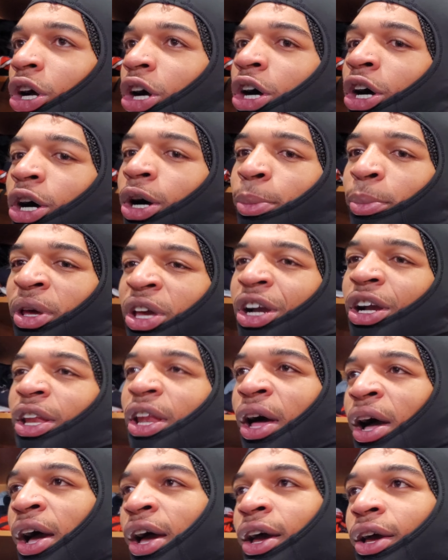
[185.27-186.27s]
uh, me and
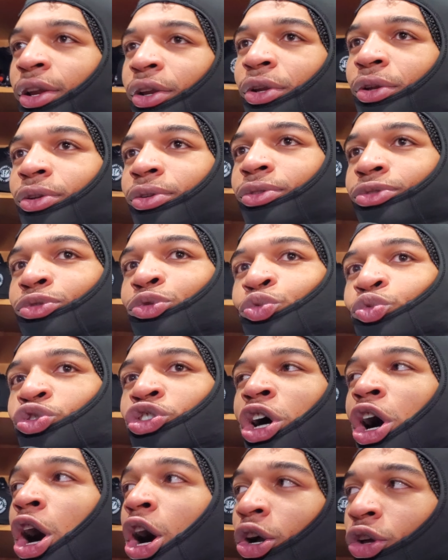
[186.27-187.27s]
Clyde
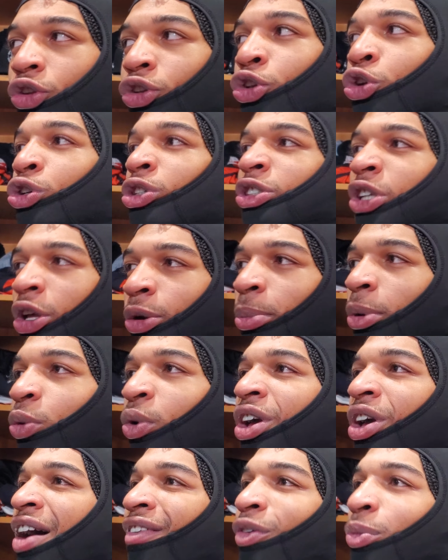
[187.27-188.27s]
talk usually, but
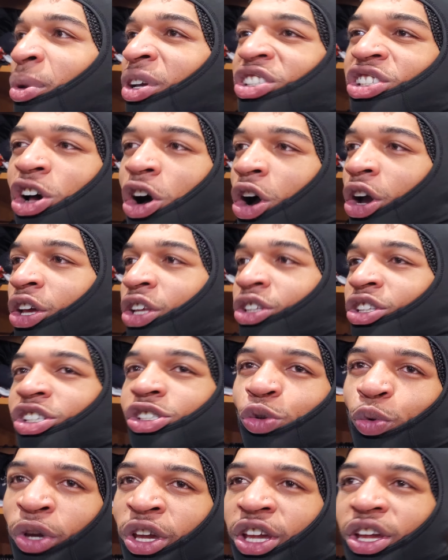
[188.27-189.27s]
we haven't been talking
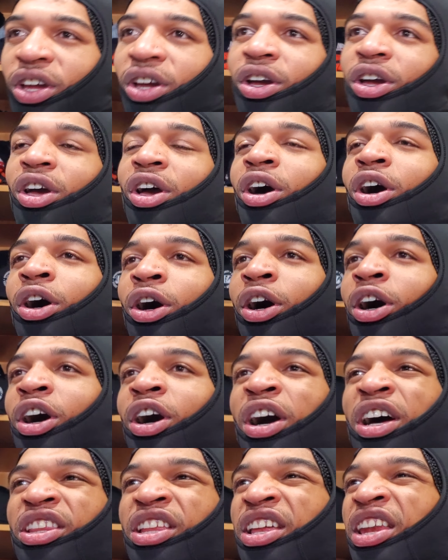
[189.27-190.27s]
this week. Uh,
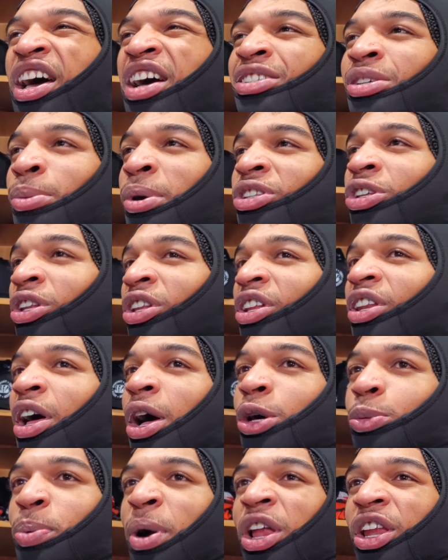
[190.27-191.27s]
I think last time I talked to
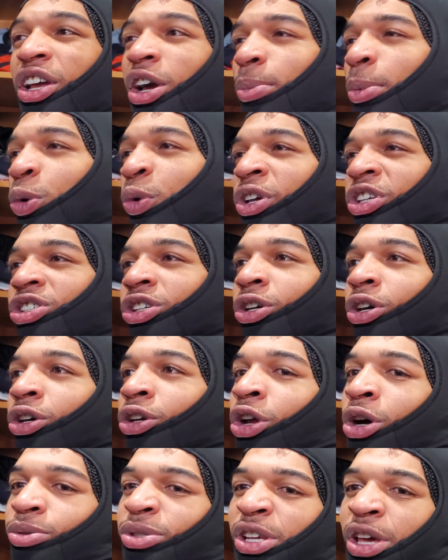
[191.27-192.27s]
Clyde was probably a couple weeks ago.
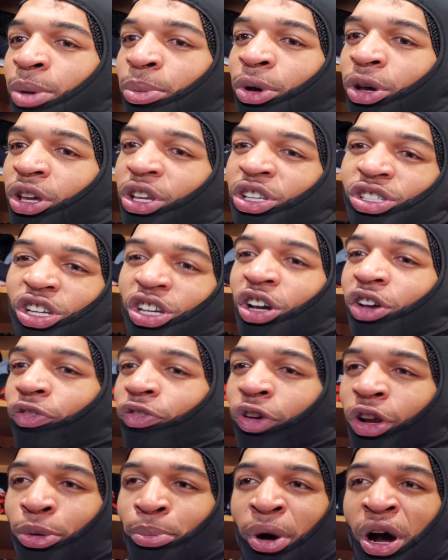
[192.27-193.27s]
You know what I'm saying? But he's a good
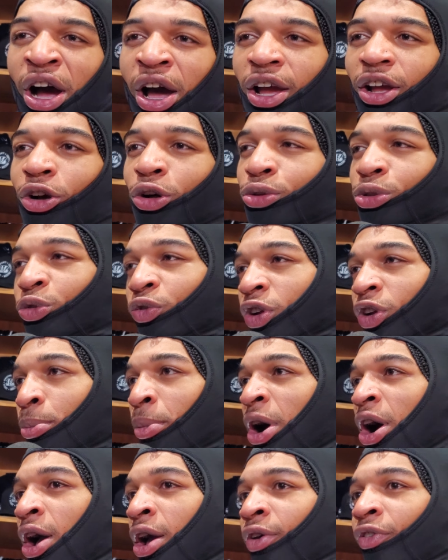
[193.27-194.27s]
friend of mine, close friend of
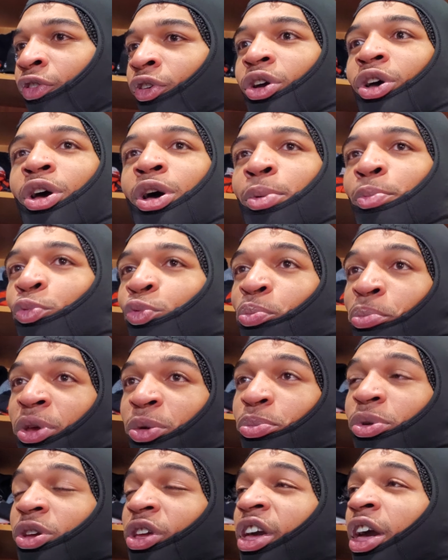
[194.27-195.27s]
mine. We
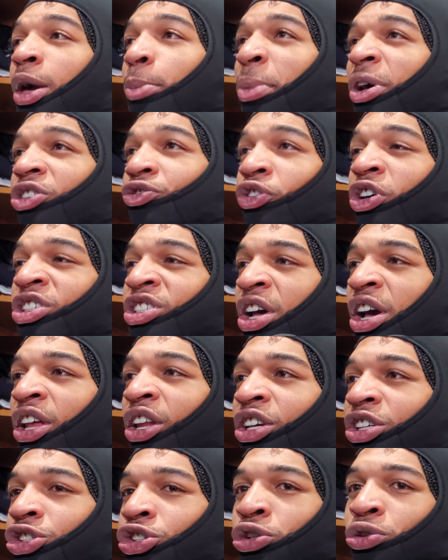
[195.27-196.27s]
became best friends at
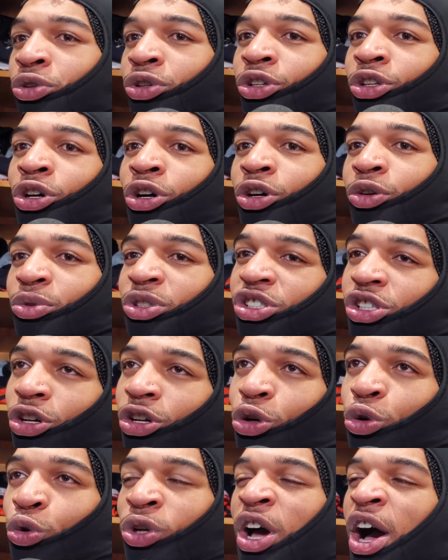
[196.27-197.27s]
LSU, you know we still
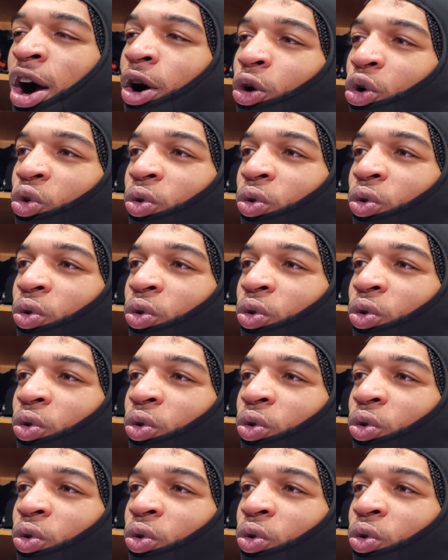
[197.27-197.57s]
cool now.